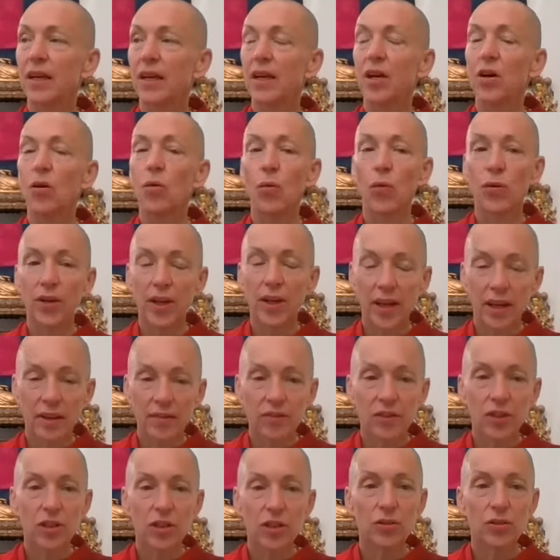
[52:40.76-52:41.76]

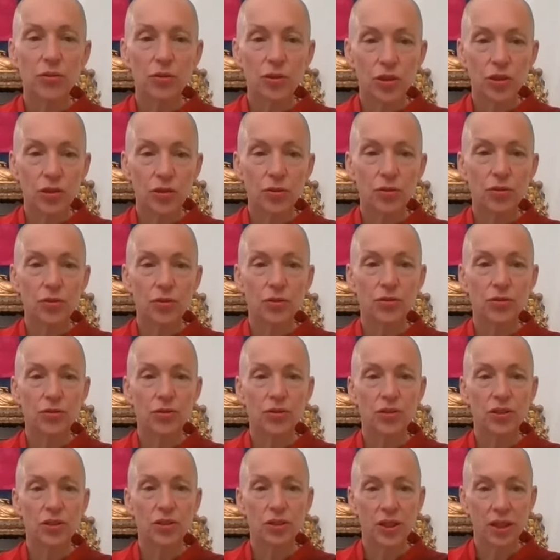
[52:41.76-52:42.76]
Whatever you choose
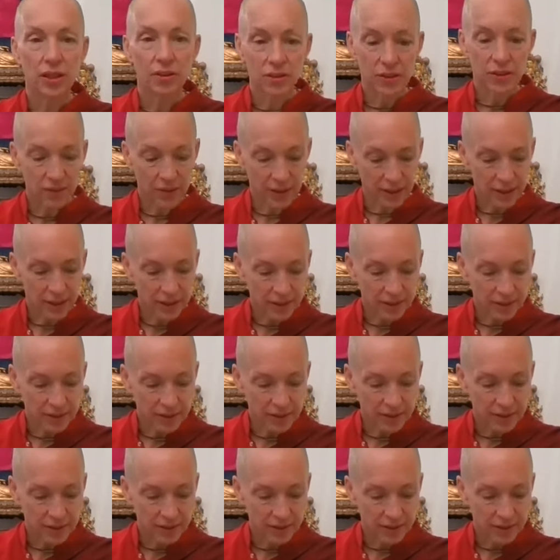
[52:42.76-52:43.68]
to cultivate,